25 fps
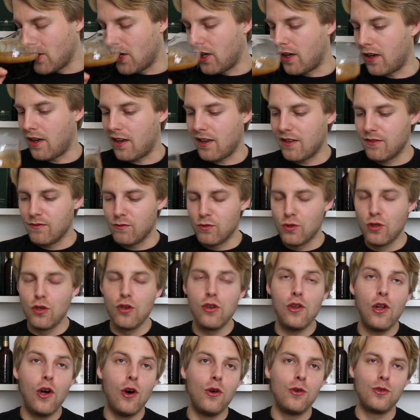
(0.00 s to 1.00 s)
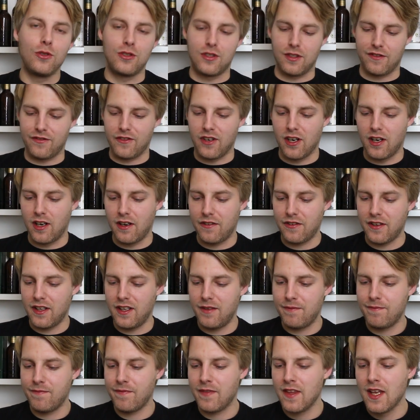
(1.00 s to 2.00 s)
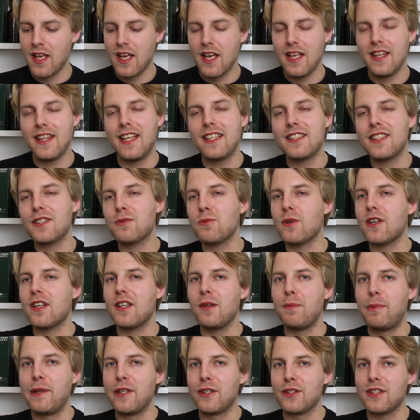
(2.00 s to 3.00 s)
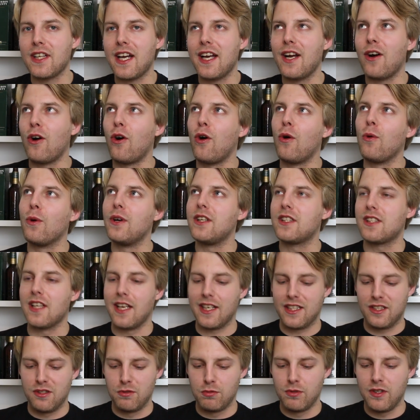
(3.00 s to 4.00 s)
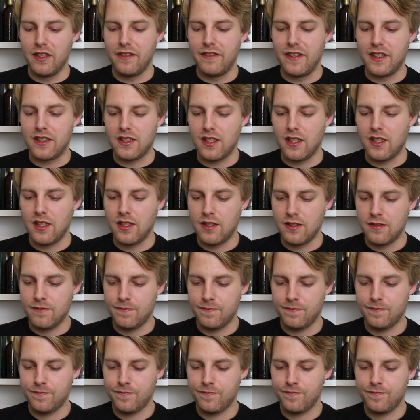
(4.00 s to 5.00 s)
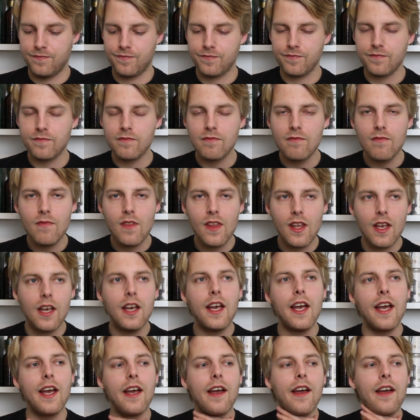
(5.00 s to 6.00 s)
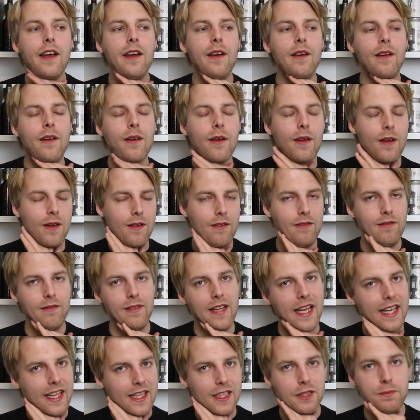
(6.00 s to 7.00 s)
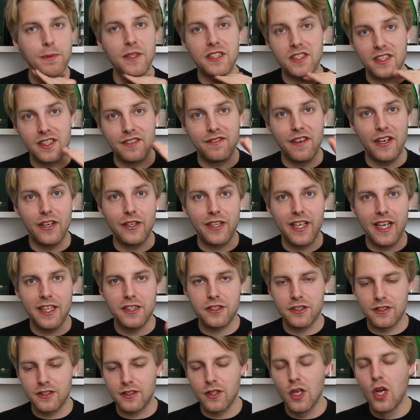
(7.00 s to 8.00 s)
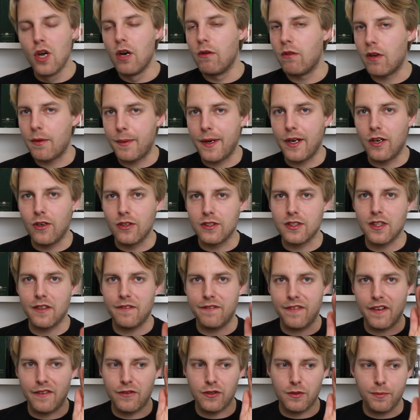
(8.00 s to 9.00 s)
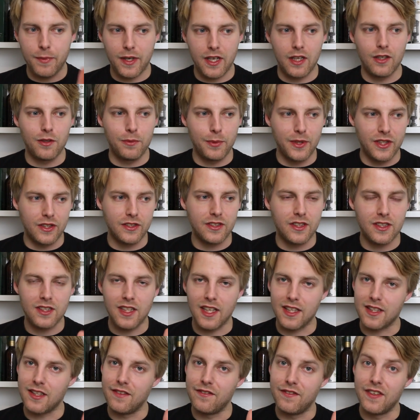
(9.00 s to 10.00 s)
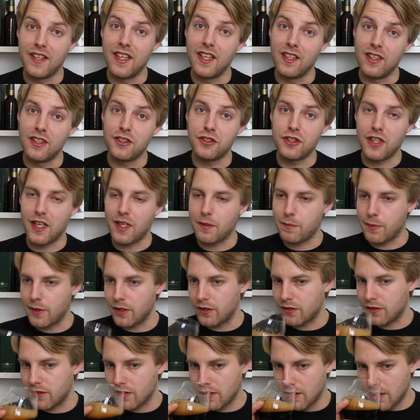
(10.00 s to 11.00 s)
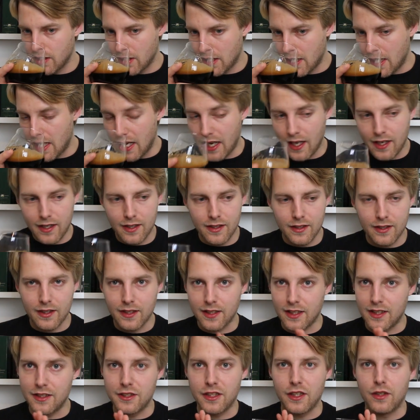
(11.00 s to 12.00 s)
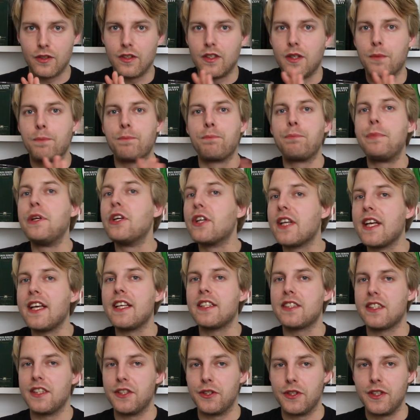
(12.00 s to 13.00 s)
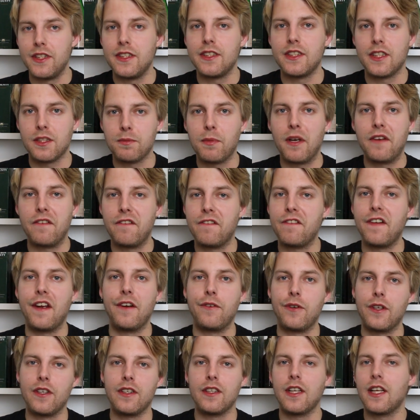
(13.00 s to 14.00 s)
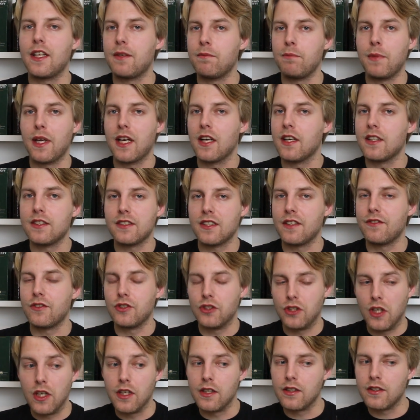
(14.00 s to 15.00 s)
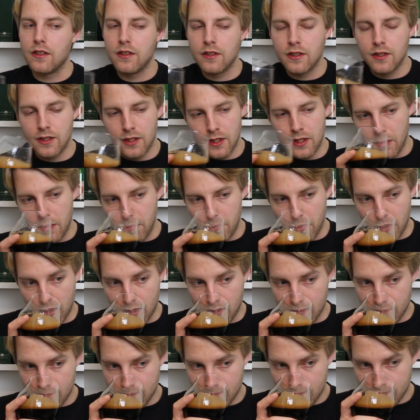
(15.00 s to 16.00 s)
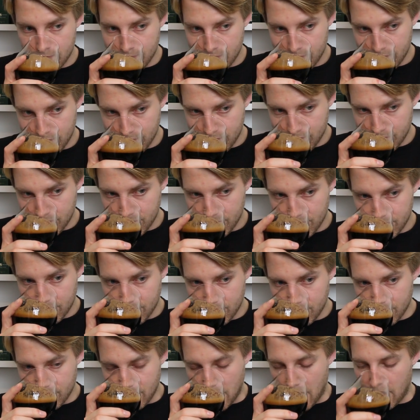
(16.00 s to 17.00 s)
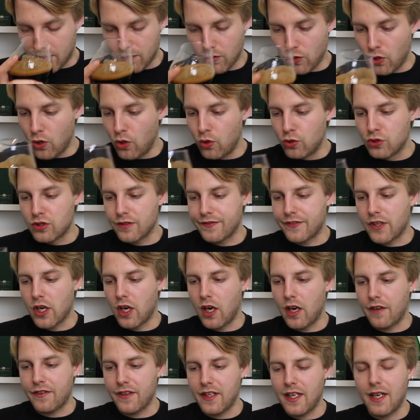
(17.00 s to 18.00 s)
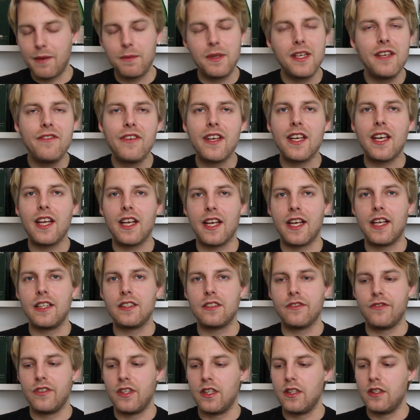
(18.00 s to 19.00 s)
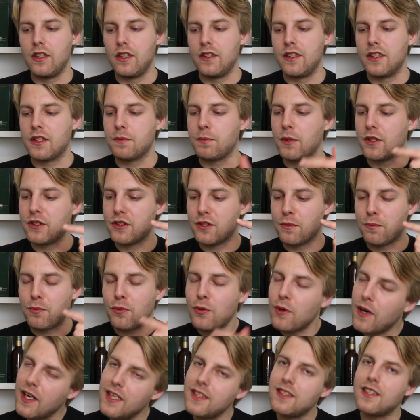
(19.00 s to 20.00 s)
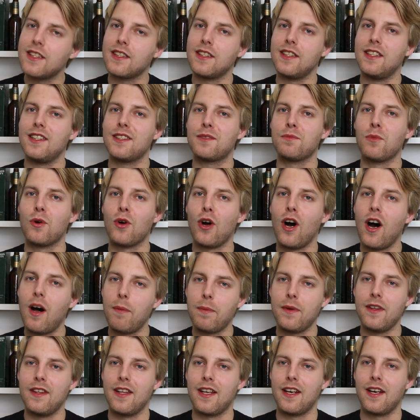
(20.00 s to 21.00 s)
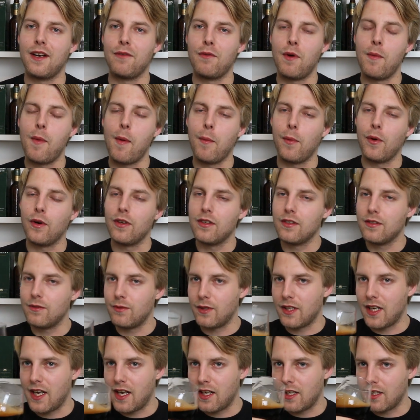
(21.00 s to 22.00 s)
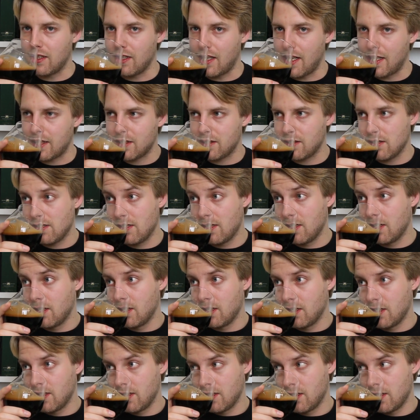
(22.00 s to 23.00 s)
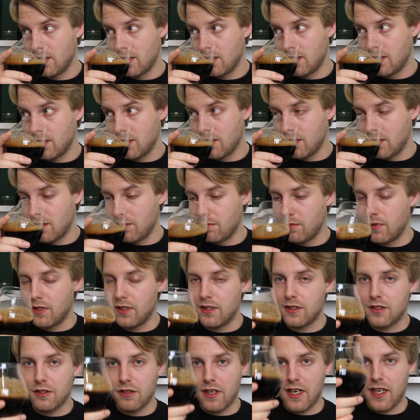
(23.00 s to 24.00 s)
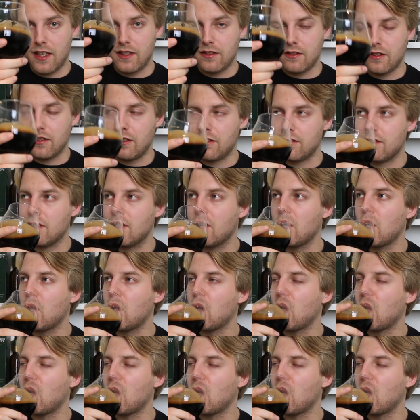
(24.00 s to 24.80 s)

Oh, loads of coffee. This is one of the beers I always like to revisit. Uh, like, especially the variations. One of my all-time favorite Mikkeller beers is like the vanilla shake beers. And the, in general, the Beer Geek series is my favorite that Mikkeller has ever done. But yeah, loads of coffee. I'm even getting hints of vanilla in this, but surprisingly, it's more hoppy than I remember when I had it last. But let's try it. Cheers.